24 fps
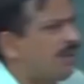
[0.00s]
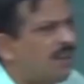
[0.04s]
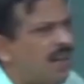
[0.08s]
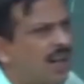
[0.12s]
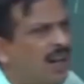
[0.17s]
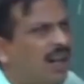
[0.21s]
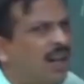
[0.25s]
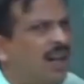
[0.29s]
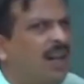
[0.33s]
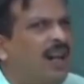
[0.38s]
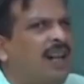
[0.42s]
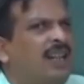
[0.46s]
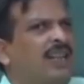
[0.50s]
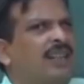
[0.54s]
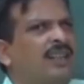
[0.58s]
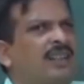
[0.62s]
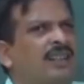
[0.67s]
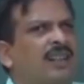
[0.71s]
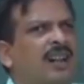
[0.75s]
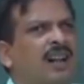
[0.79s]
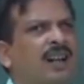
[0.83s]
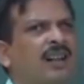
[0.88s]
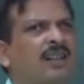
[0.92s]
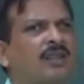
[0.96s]
tongue
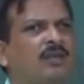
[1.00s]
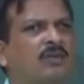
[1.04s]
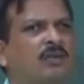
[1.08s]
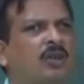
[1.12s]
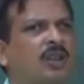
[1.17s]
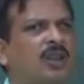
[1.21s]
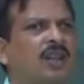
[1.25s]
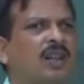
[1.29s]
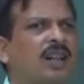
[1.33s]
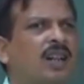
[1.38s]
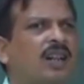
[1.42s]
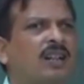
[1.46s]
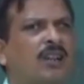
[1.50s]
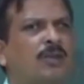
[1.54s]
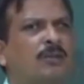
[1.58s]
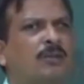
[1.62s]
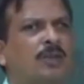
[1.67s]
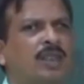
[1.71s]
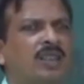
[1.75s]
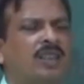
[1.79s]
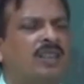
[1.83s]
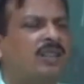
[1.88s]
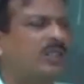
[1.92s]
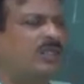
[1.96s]
height, tongue kind
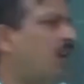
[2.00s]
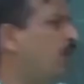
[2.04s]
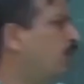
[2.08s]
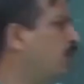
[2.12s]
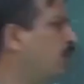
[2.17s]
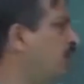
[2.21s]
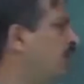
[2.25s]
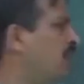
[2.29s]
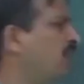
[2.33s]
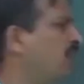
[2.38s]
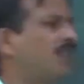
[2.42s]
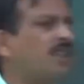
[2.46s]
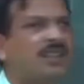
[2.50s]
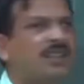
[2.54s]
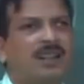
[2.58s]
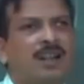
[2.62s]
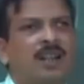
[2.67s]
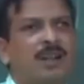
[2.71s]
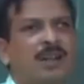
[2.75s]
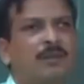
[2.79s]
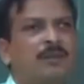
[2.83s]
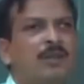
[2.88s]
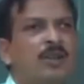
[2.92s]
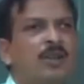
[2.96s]
of things, how do you
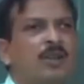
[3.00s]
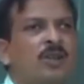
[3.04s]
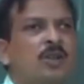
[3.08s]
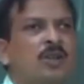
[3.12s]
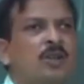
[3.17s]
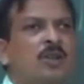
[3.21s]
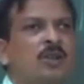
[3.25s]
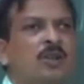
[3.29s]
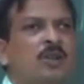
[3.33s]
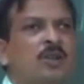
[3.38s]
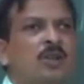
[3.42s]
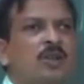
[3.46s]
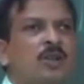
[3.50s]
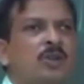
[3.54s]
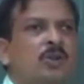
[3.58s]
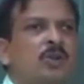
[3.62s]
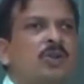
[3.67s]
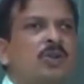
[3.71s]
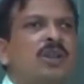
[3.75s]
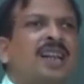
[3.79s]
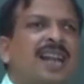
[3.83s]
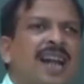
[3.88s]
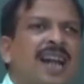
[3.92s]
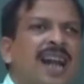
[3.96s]
describe.
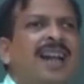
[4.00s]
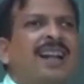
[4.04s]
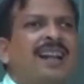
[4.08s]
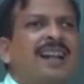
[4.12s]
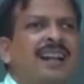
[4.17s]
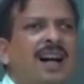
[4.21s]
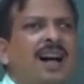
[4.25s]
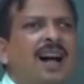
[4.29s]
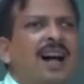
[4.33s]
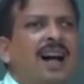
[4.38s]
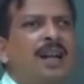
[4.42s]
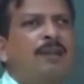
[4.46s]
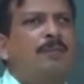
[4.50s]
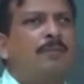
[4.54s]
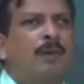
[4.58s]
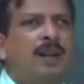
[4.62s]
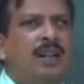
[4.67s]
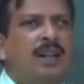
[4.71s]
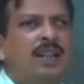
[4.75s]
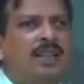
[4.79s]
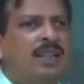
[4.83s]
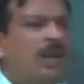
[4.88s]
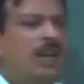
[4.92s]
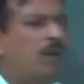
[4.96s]
So can I
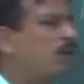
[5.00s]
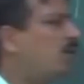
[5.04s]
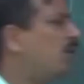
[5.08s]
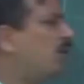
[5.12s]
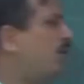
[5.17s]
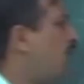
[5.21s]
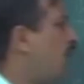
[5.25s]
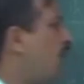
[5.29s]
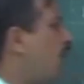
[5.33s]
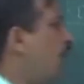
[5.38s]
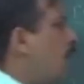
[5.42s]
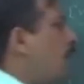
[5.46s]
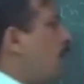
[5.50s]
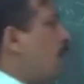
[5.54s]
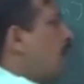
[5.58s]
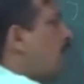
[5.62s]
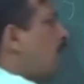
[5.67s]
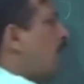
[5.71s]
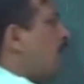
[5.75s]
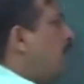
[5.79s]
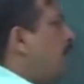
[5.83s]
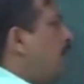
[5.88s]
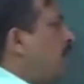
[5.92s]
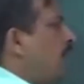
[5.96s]
find out some
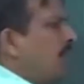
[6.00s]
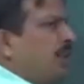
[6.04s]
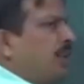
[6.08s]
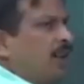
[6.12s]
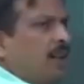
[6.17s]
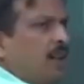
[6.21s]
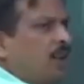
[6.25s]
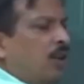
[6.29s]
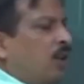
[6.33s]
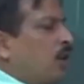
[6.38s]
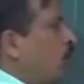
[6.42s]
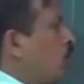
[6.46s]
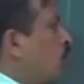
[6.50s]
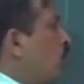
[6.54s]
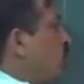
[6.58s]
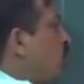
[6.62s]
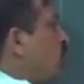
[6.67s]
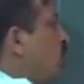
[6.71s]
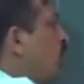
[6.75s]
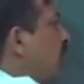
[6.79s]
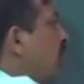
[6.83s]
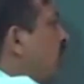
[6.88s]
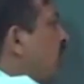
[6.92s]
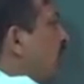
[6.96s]
parameter
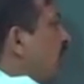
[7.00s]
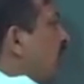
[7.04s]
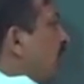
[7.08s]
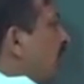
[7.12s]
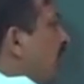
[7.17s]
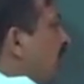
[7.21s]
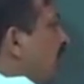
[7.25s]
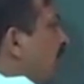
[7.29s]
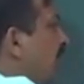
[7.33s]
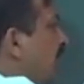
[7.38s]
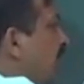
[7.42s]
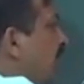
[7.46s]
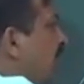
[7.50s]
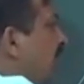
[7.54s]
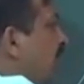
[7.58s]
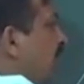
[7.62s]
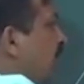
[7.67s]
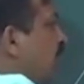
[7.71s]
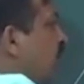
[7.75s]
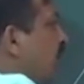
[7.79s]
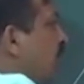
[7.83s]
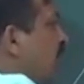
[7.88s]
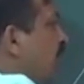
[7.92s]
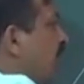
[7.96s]
which will
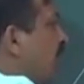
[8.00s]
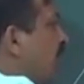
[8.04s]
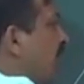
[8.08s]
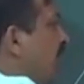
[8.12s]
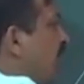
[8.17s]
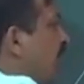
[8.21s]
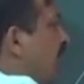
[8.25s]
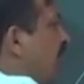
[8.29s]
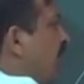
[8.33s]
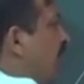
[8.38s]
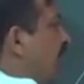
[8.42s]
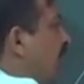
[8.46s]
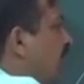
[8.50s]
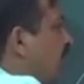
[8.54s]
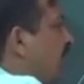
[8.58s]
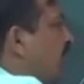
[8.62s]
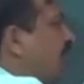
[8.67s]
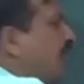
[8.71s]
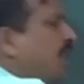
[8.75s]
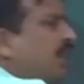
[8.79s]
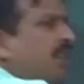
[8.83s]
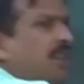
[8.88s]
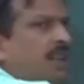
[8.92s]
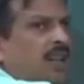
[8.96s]
related to the tongue
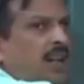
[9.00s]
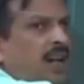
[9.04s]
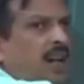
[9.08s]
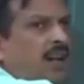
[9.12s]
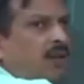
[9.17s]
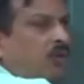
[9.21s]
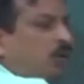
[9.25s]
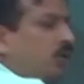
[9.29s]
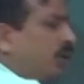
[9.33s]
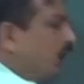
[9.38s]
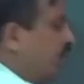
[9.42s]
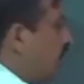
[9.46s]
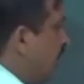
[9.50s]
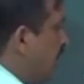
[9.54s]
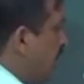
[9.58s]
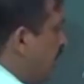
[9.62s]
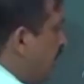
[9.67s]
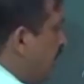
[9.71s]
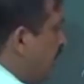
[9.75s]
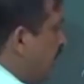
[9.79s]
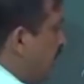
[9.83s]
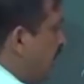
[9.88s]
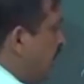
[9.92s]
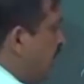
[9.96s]
height and which is
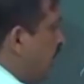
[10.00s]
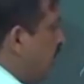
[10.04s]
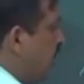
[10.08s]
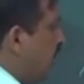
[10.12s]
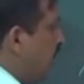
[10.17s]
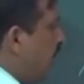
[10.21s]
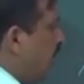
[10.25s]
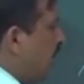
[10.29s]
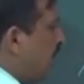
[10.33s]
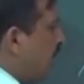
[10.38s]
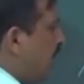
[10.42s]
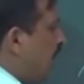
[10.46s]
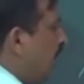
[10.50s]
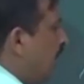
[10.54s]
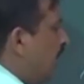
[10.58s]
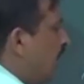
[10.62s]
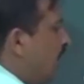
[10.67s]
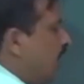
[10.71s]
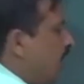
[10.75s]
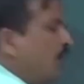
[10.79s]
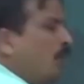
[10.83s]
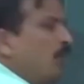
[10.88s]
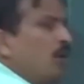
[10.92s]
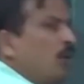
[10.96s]
related to the
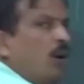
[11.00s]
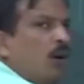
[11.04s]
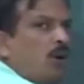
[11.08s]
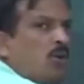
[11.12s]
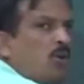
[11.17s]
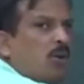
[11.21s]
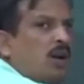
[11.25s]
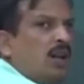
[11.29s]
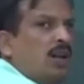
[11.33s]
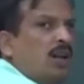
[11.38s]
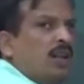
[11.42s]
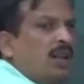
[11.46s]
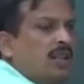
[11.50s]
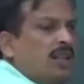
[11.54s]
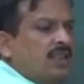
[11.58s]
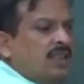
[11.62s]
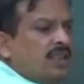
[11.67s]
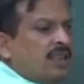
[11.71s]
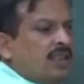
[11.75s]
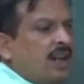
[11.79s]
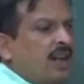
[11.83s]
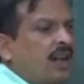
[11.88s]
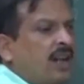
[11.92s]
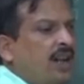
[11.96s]
tongue forwardness
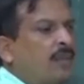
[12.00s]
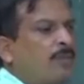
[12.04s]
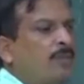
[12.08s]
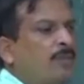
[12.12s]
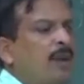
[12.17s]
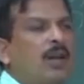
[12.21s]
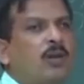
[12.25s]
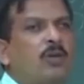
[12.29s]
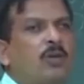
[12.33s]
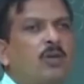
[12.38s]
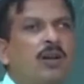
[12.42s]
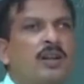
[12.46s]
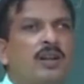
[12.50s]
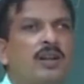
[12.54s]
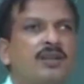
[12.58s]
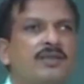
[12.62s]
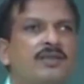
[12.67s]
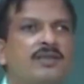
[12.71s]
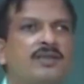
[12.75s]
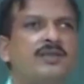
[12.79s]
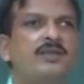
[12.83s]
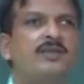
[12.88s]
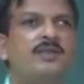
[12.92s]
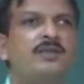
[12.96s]
and
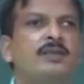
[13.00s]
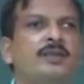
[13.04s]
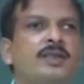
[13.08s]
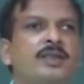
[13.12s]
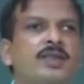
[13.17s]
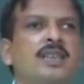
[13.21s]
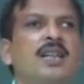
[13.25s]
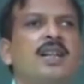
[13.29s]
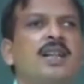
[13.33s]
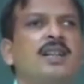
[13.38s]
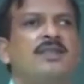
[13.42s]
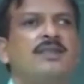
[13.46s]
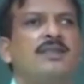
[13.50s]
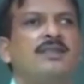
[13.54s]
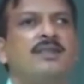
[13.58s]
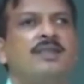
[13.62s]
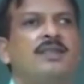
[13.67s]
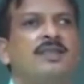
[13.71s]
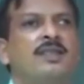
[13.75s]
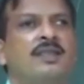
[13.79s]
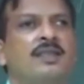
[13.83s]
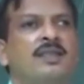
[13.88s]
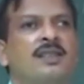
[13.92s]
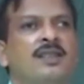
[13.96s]
backwardness? Yes,
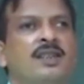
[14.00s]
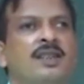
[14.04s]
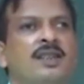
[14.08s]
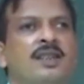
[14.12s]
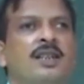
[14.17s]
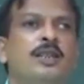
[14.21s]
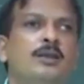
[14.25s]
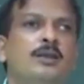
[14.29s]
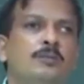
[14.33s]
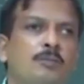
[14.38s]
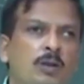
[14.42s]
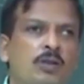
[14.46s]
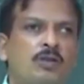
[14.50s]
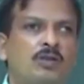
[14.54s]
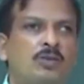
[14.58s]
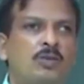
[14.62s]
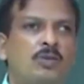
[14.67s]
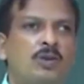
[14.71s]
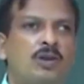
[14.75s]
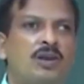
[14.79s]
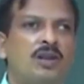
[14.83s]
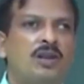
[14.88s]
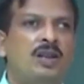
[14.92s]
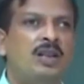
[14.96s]
it is
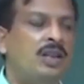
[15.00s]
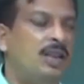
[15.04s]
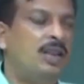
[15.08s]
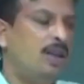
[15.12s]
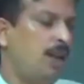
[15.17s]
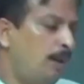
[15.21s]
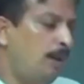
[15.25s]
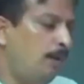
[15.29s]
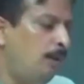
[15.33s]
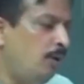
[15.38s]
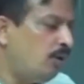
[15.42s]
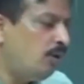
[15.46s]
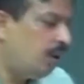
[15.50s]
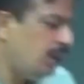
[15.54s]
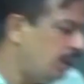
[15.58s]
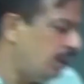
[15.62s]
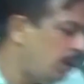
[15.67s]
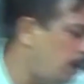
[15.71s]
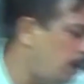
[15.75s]
possible. If you see